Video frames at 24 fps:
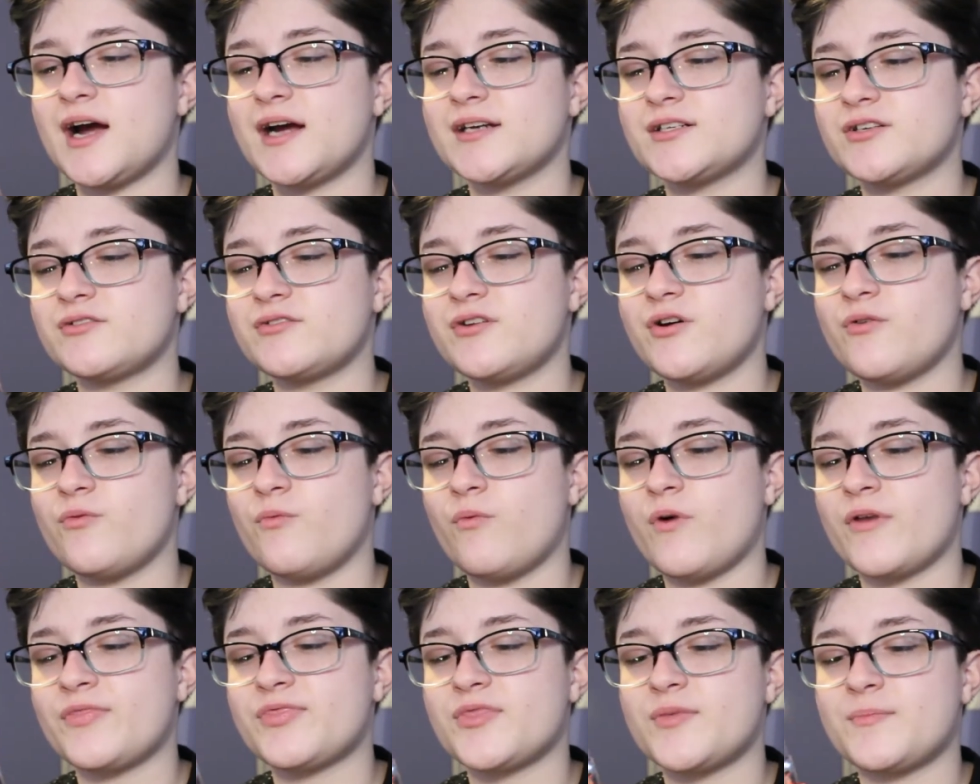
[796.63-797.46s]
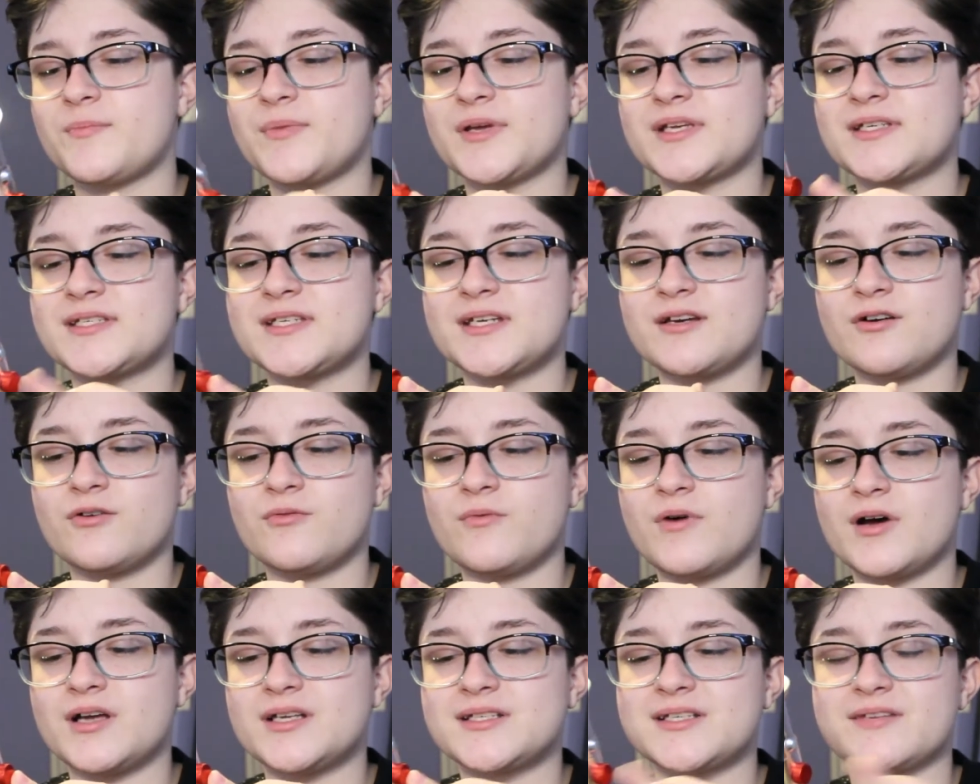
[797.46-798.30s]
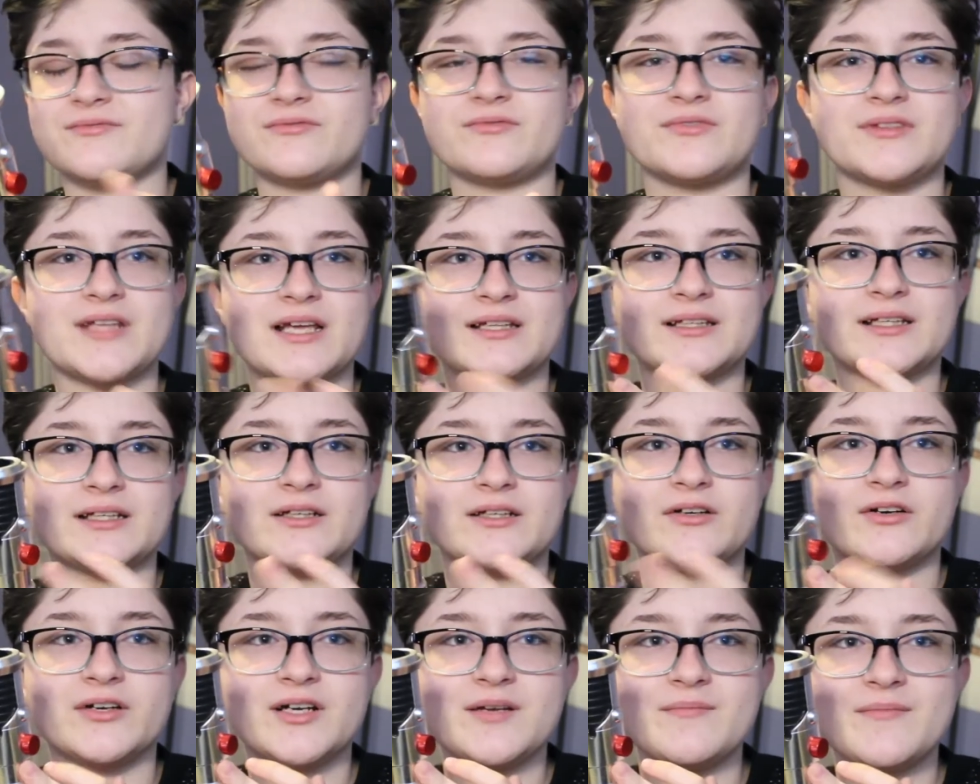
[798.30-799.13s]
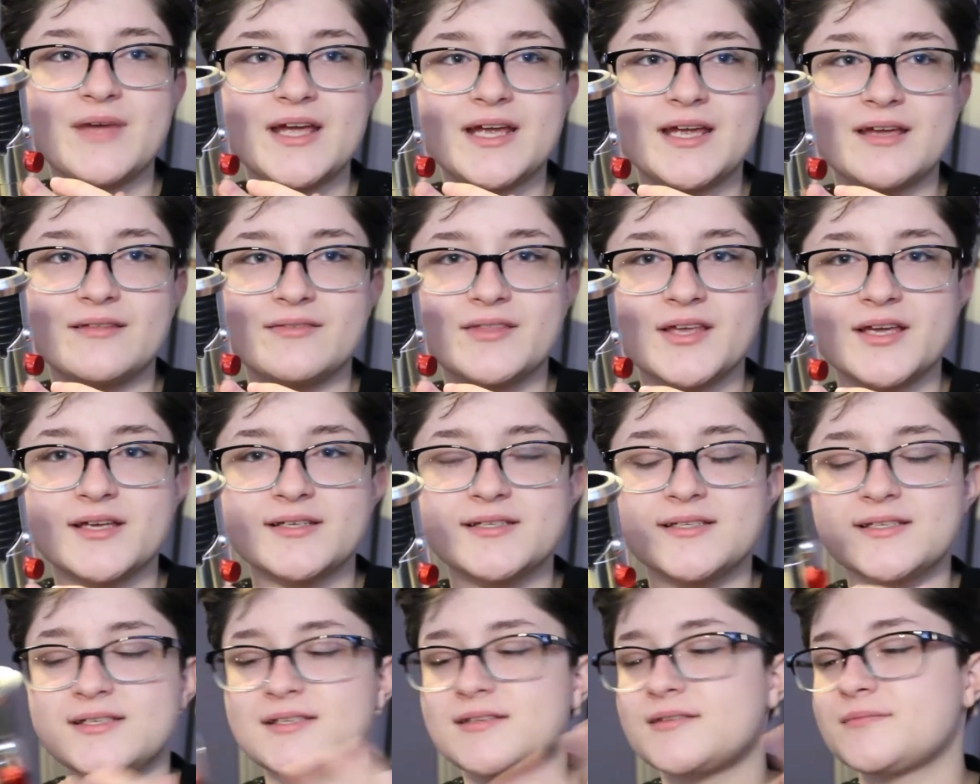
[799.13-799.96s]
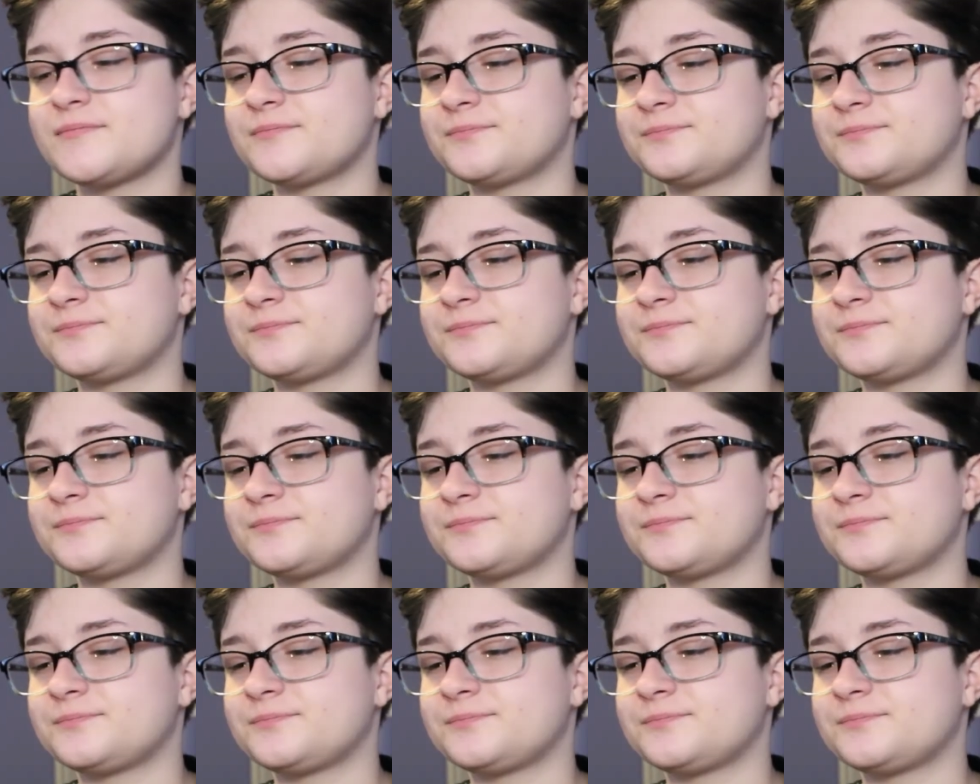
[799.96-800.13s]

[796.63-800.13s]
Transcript: I don't know what the big deal was that they couldn't make it this,